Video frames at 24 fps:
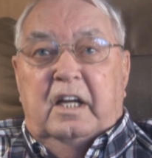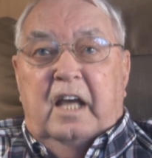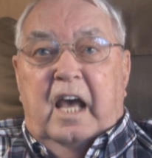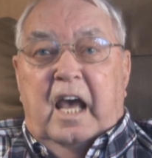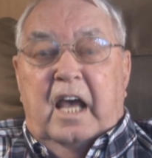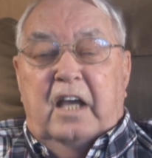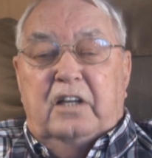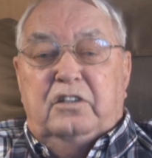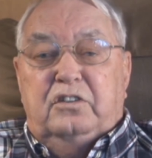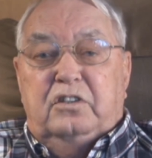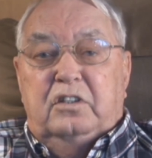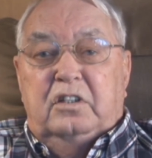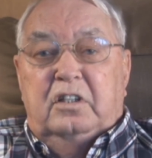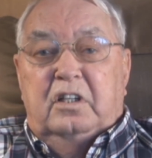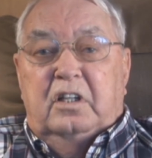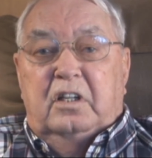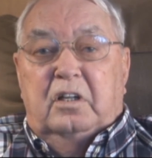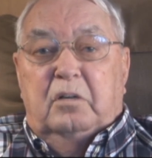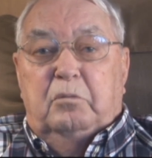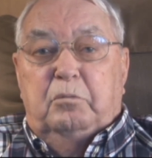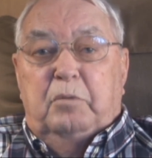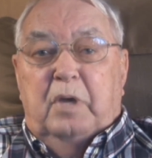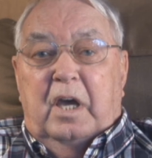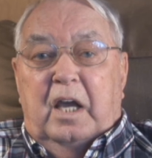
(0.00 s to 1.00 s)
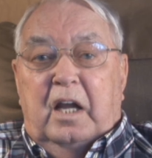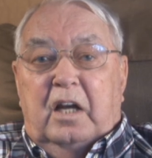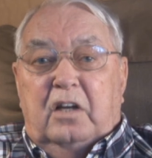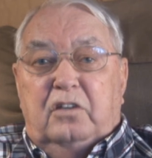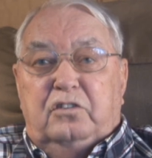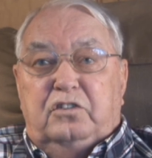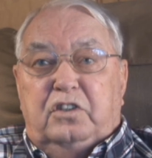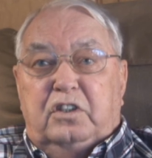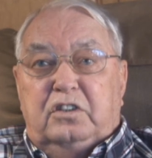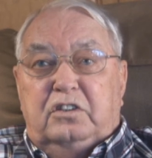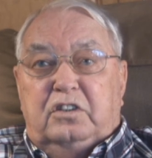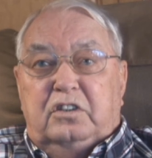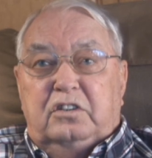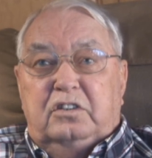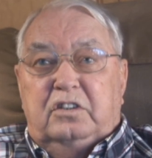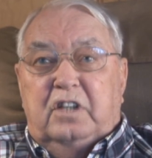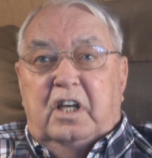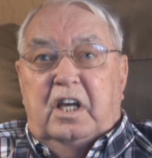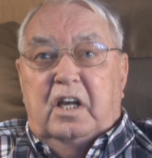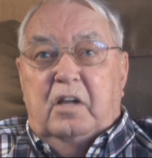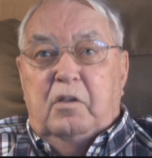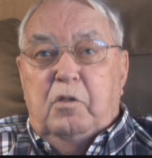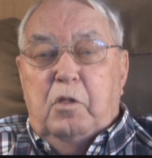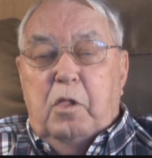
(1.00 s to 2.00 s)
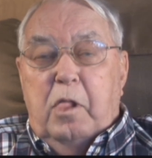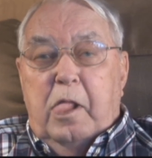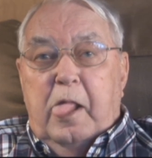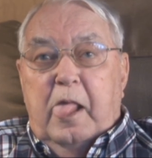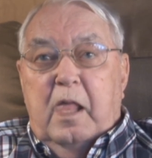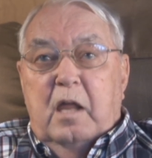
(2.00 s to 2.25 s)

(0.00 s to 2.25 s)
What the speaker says: action in a battle such as that.